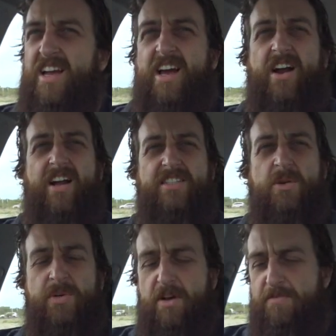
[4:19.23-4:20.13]
Alright,
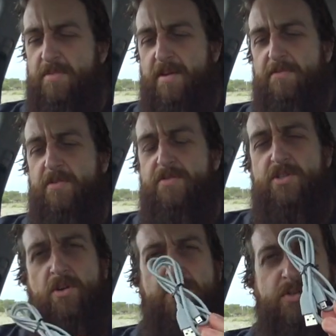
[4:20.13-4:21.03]
so we got from that thrift
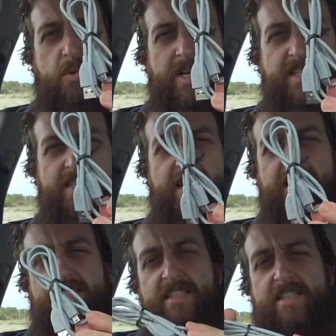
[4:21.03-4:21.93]
store for 20
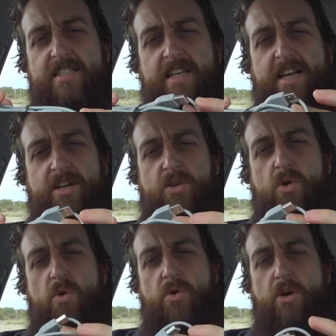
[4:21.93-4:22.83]
cents this
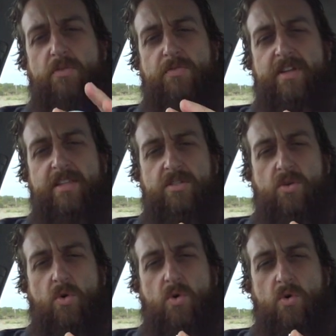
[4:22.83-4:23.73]
cord. Hopefully this
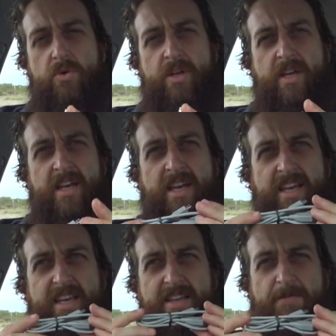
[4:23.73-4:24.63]
cord
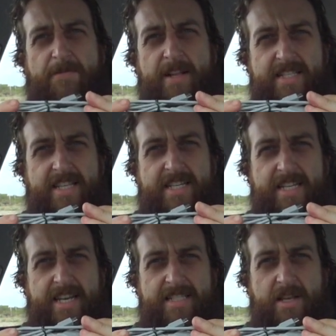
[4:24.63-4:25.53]
fits the
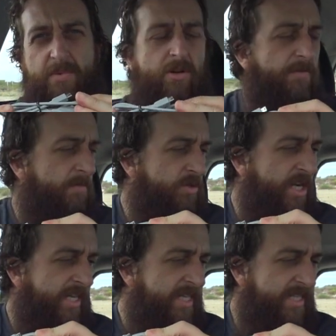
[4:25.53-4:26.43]
DS that we got from
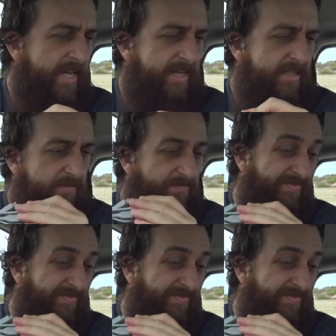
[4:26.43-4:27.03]
Junkie's house.